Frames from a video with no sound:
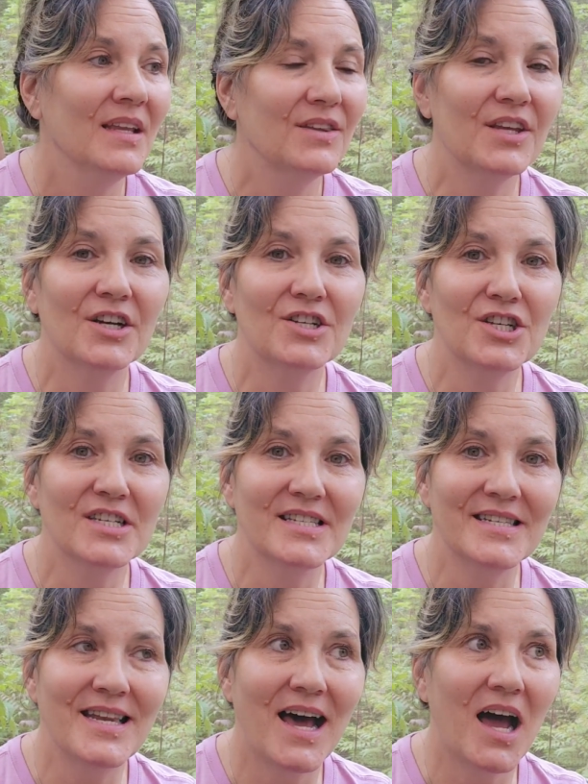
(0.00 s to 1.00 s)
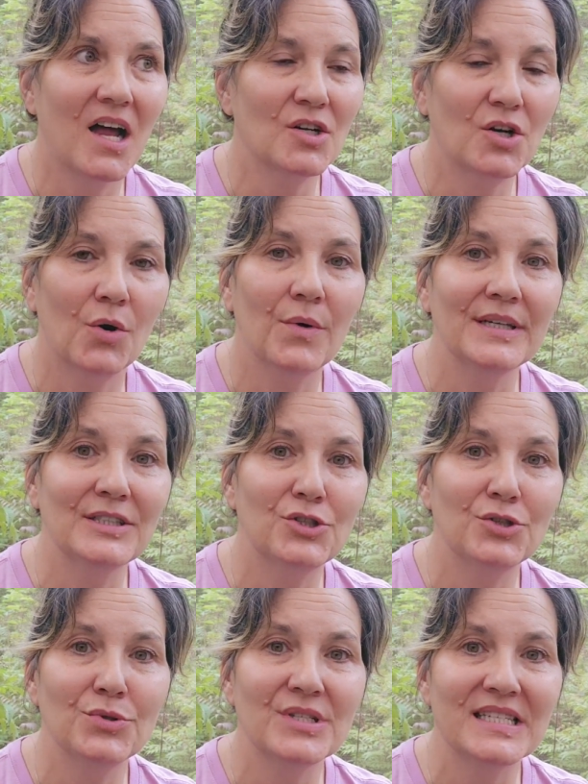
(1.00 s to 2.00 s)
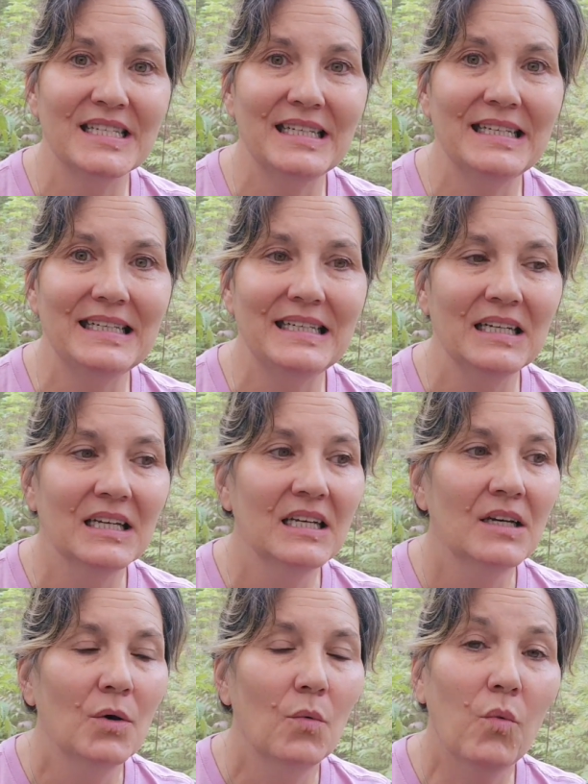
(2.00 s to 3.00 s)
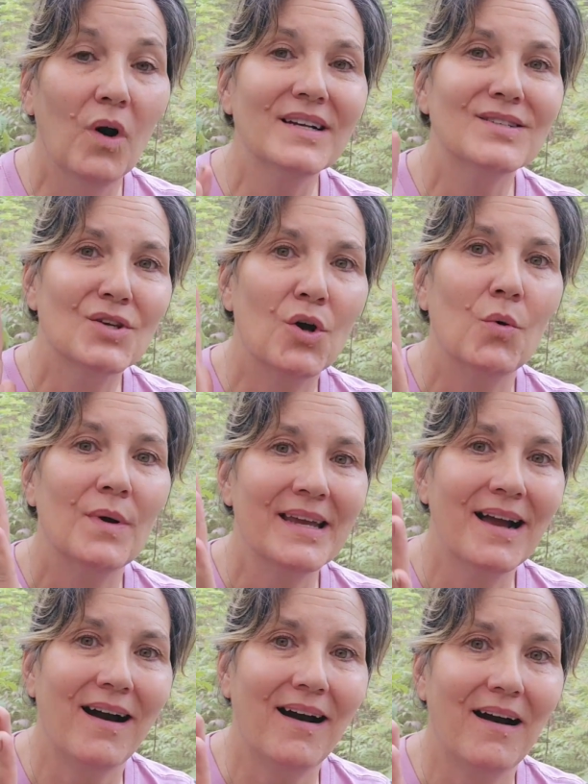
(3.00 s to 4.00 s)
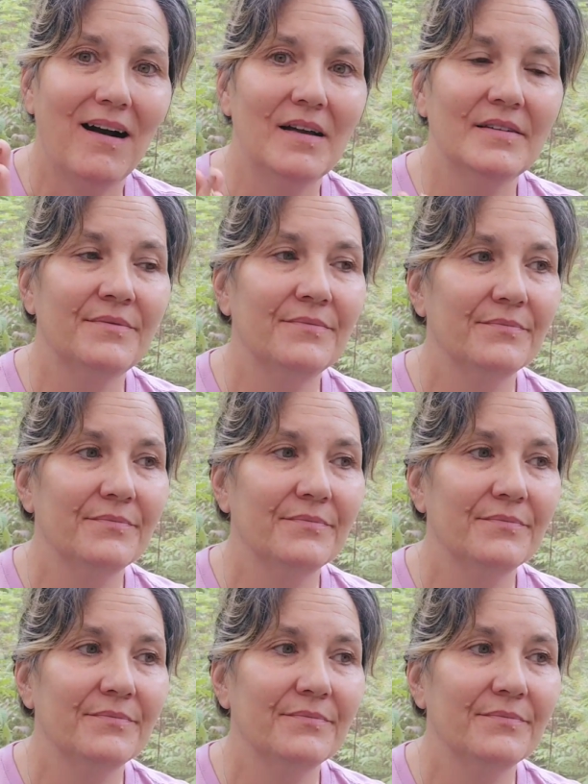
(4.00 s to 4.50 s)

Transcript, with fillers: they're just not going to see what's going on